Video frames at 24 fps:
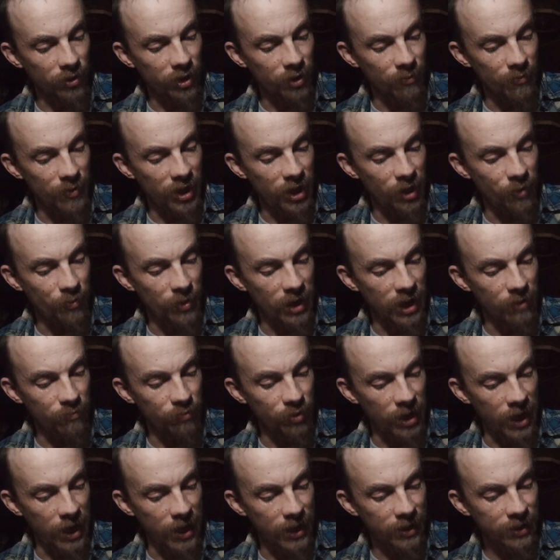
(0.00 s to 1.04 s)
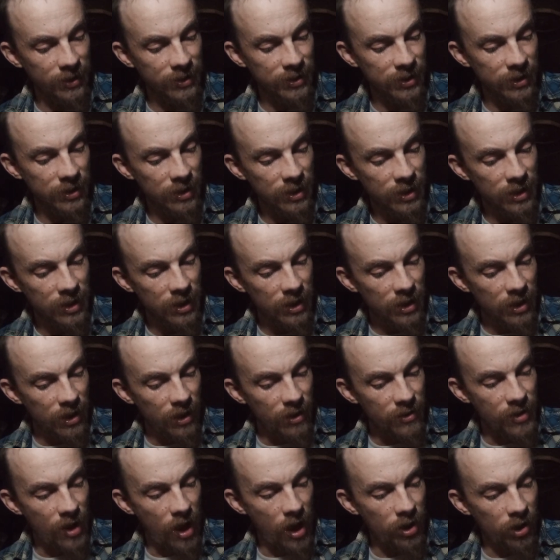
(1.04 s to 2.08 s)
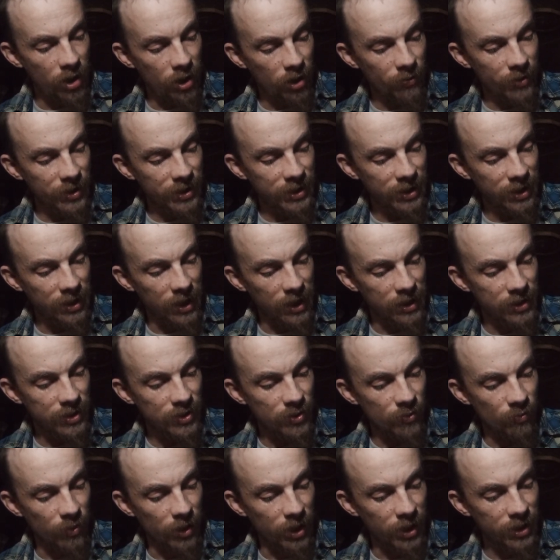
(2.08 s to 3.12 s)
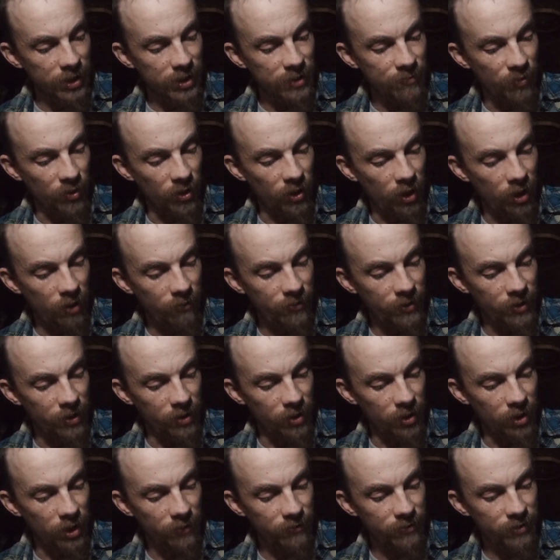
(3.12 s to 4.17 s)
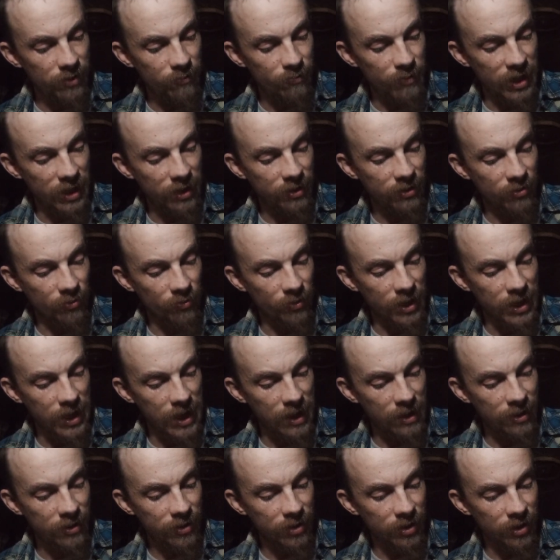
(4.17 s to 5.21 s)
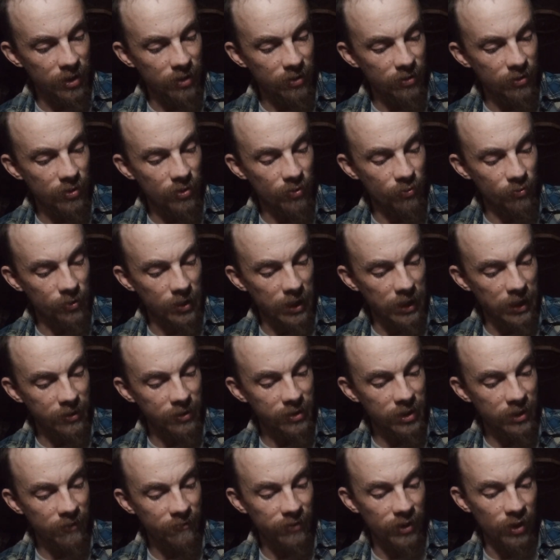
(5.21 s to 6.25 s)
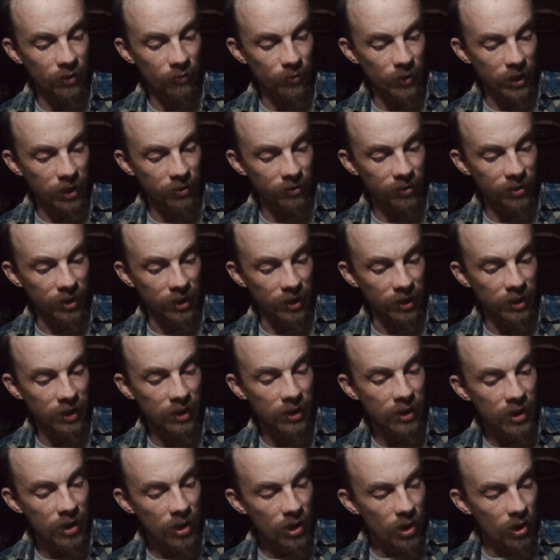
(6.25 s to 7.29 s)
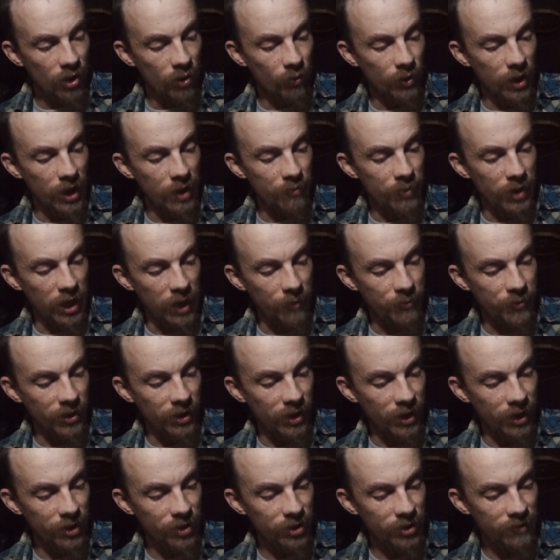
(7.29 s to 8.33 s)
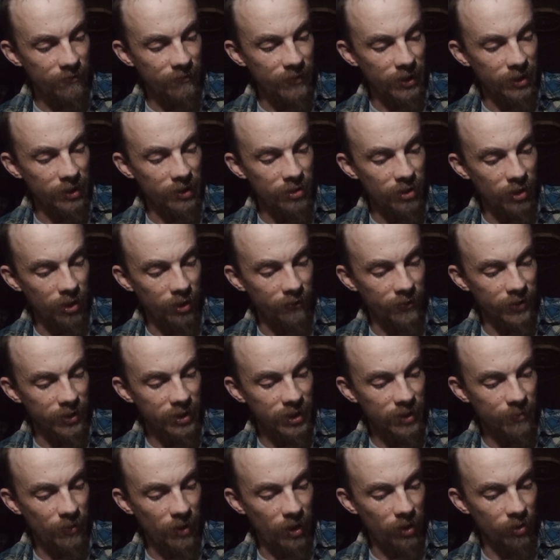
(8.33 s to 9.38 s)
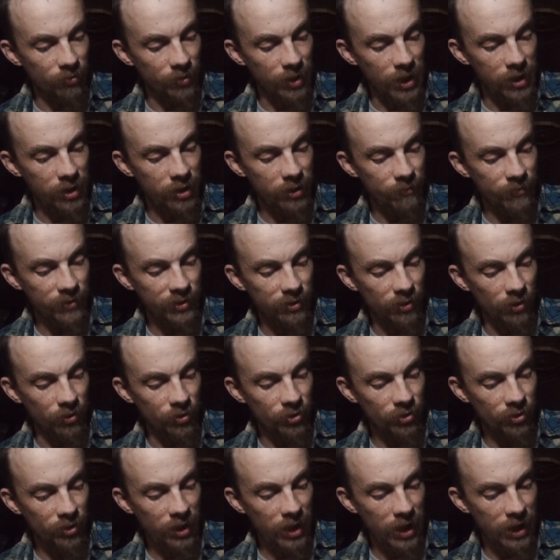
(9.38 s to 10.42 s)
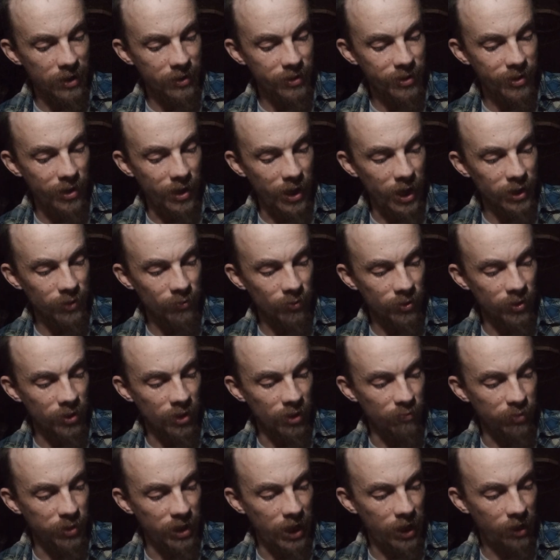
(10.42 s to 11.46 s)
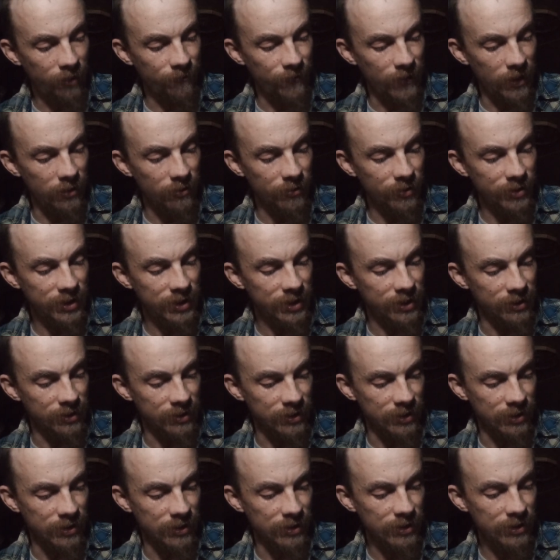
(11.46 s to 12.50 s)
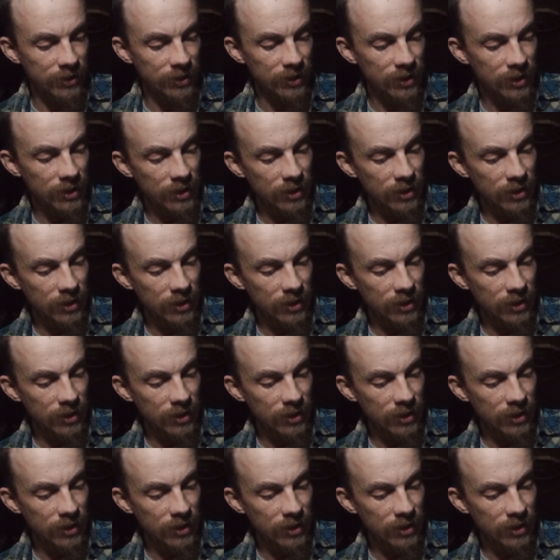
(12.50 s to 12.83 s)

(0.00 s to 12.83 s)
committed by blacks, not always against whites, but often enough to make the reality the relatively wealthy white population very nervous about random social contacts with their black fellow citizens.